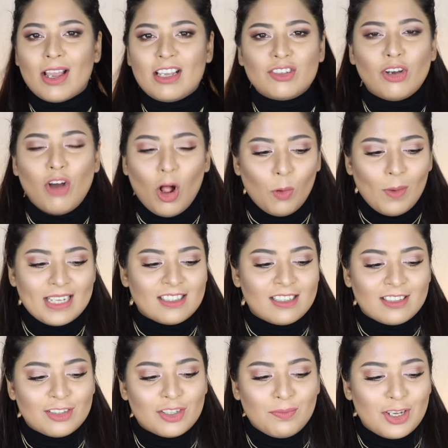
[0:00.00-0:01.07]
I used to always
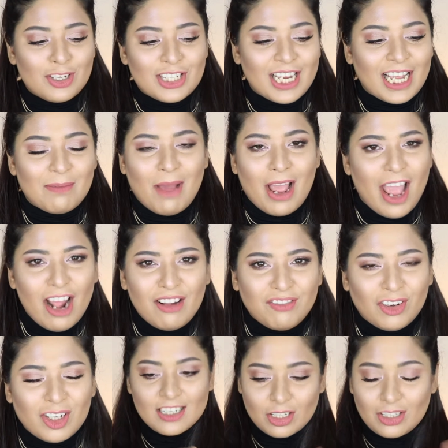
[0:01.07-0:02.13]
listen to music in my
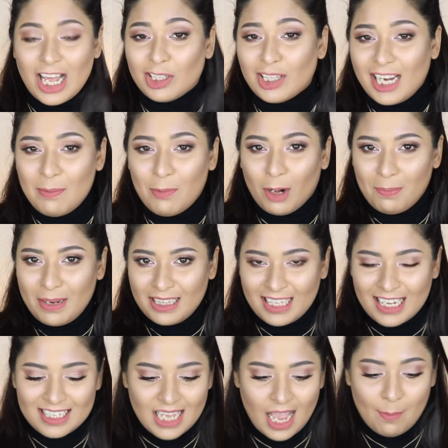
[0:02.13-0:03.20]
headphones. So now that he bought me
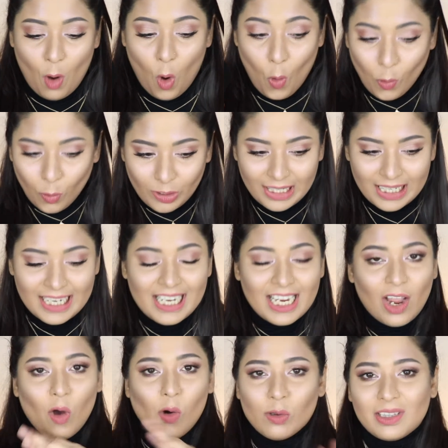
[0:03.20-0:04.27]
this, I'm
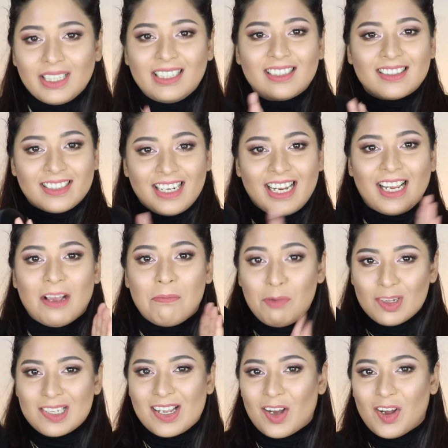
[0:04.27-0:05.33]
only listening
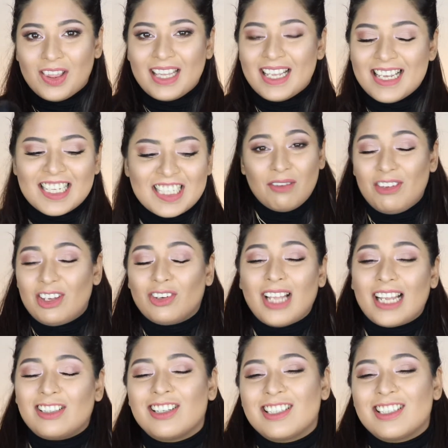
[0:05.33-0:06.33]
music on this. We don't like to